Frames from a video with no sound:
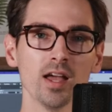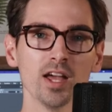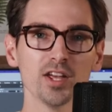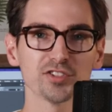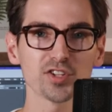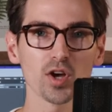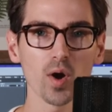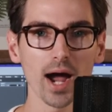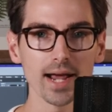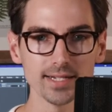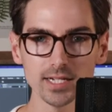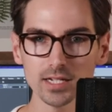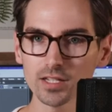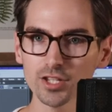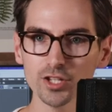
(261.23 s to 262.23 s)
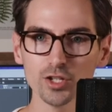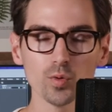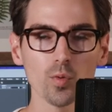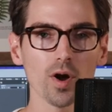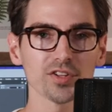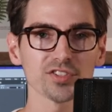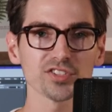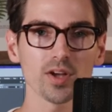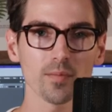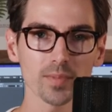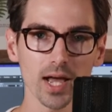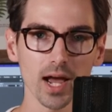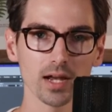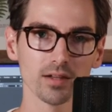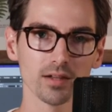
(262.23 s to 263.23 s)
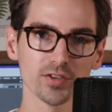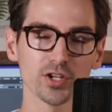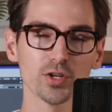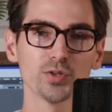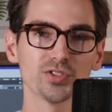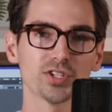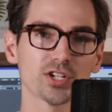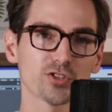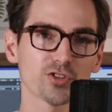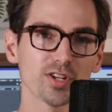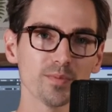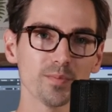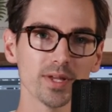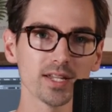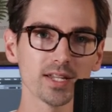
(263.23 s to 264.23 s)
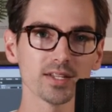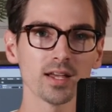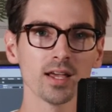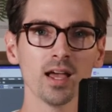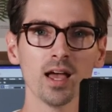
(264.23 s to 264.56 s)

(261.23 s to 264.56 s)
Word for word: So ideally you want some kind of acoustic treatment,